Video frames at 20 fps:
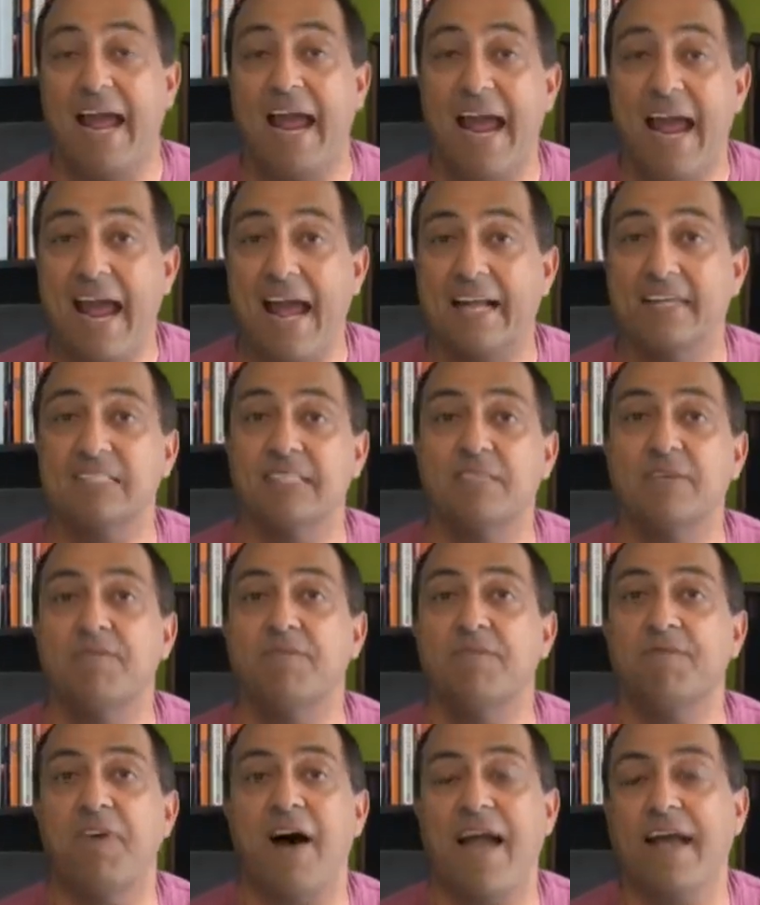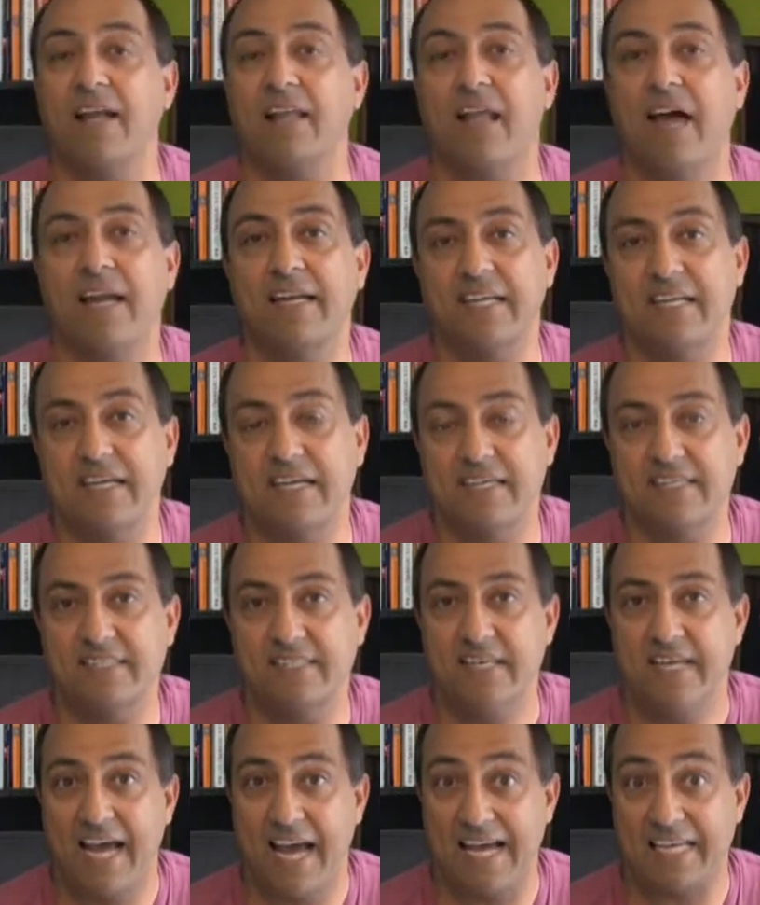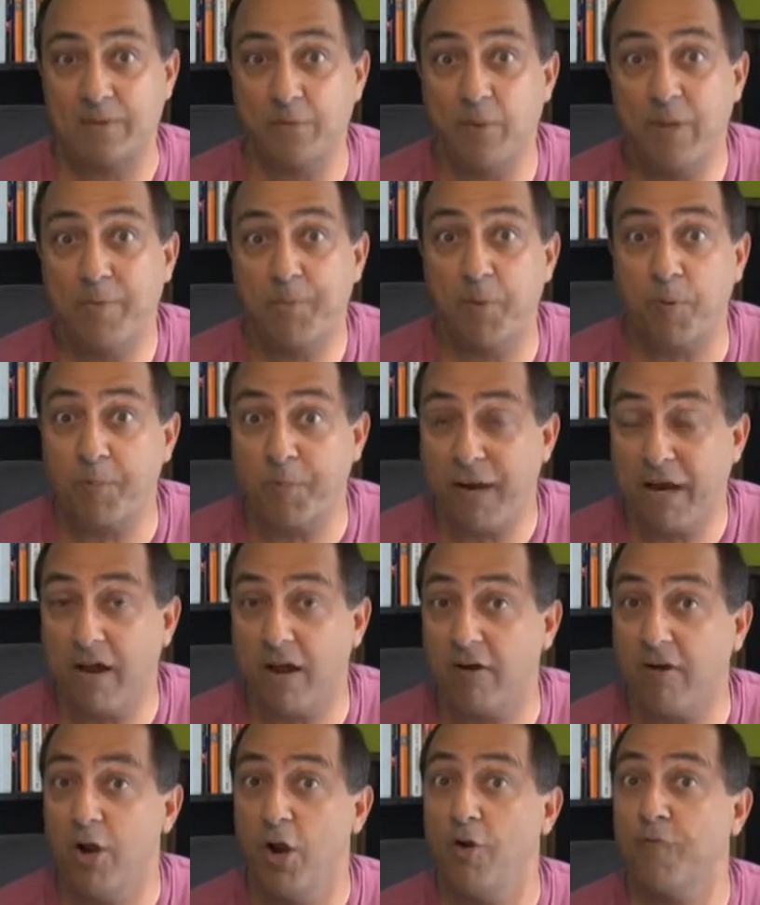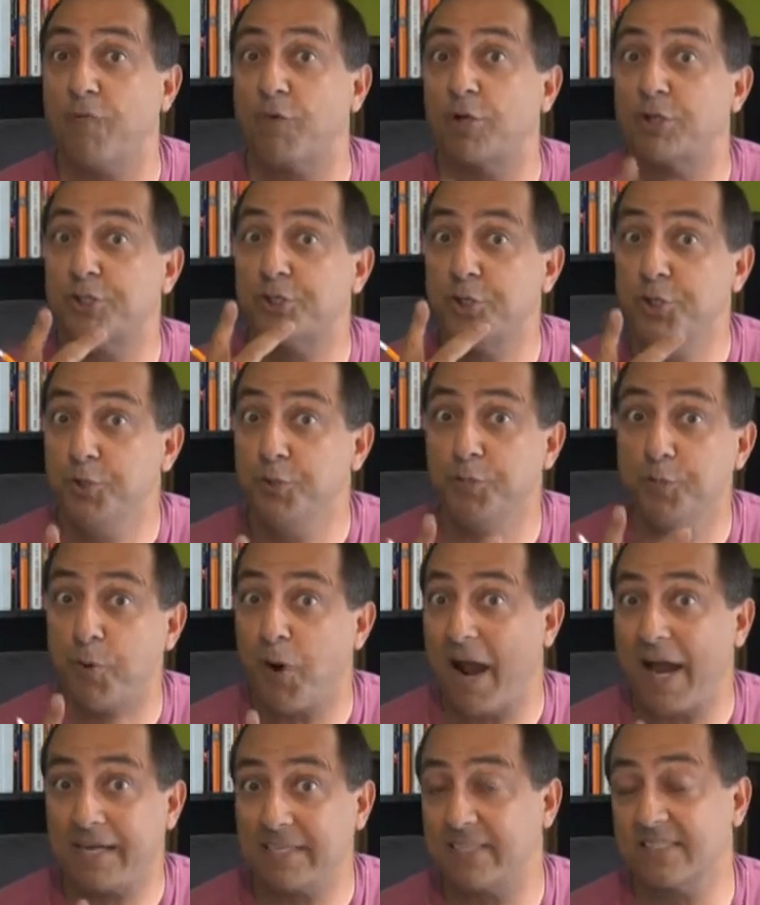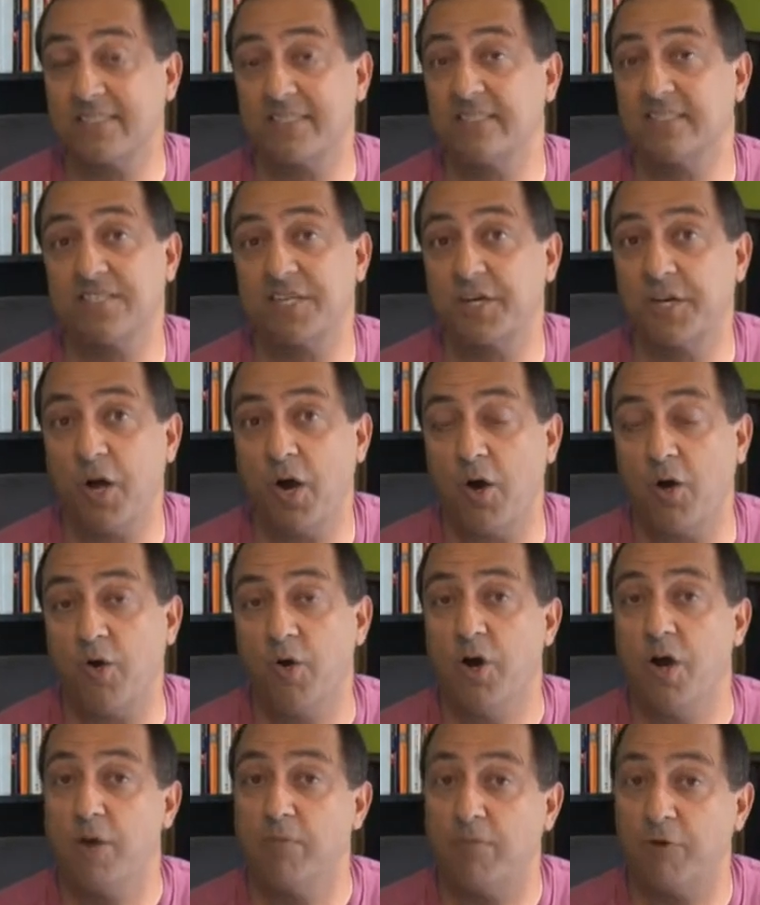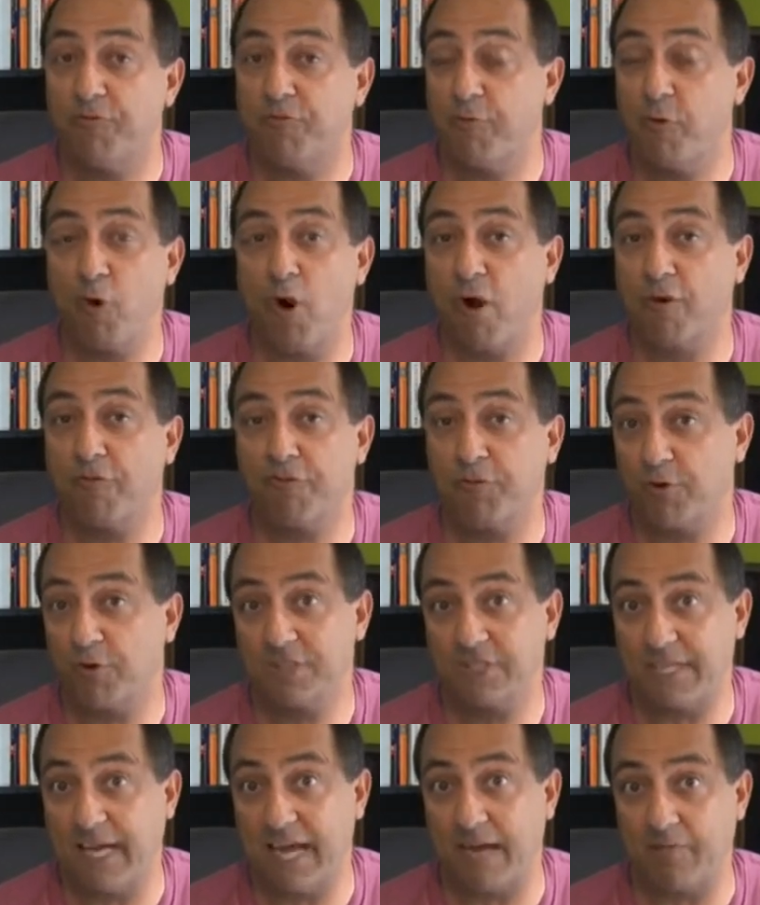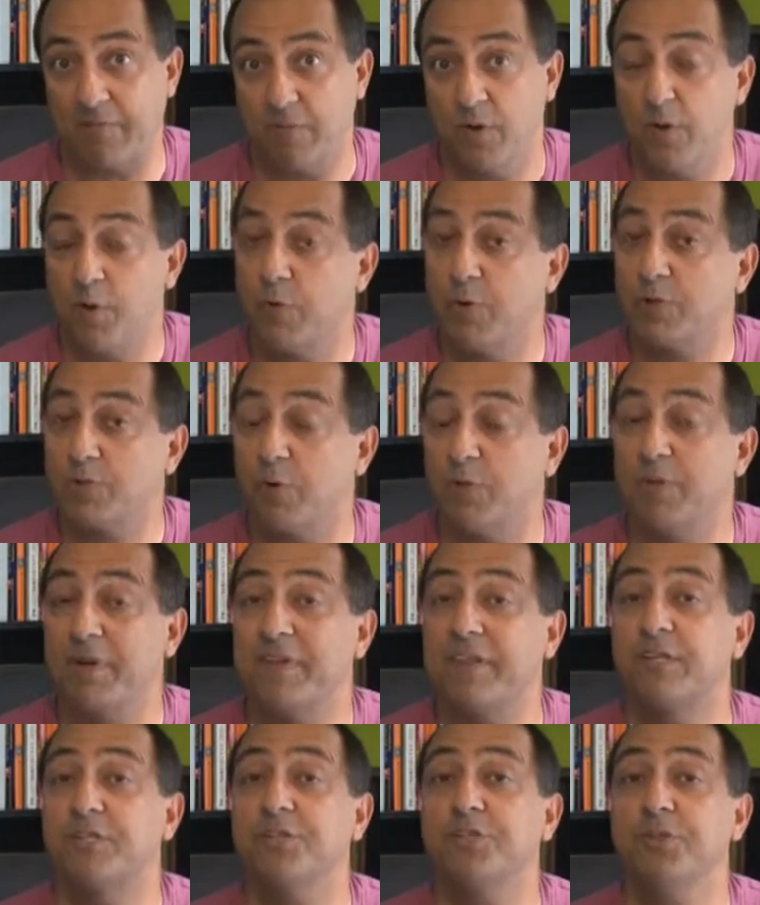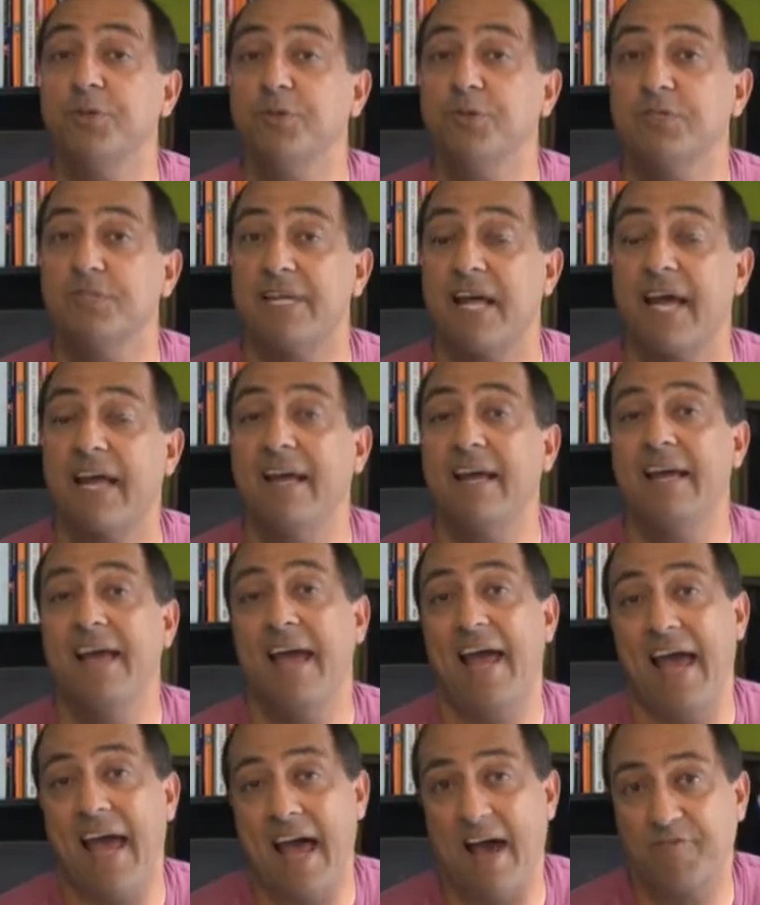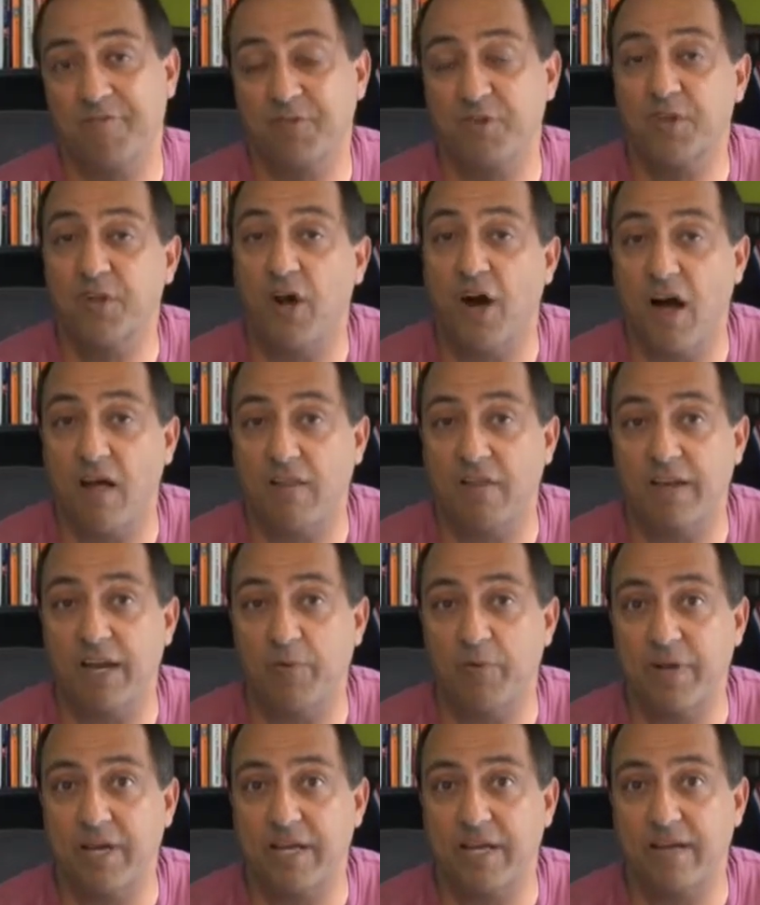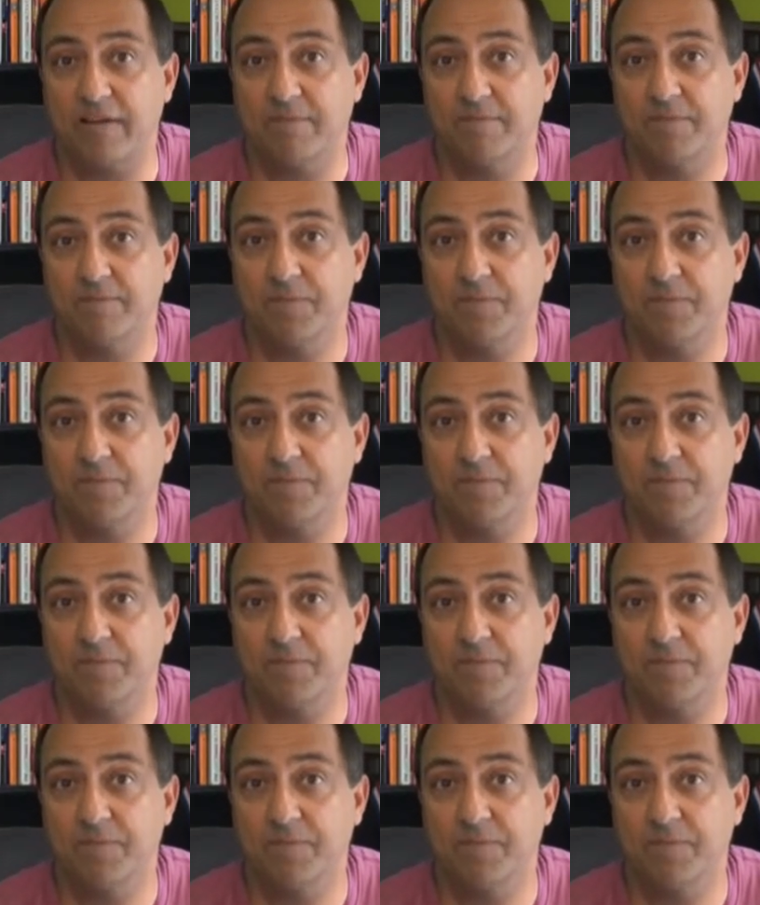and some final ideas as we prepare for 2 practices to go before our first game, which will be the Tuesday after the holiday weekend.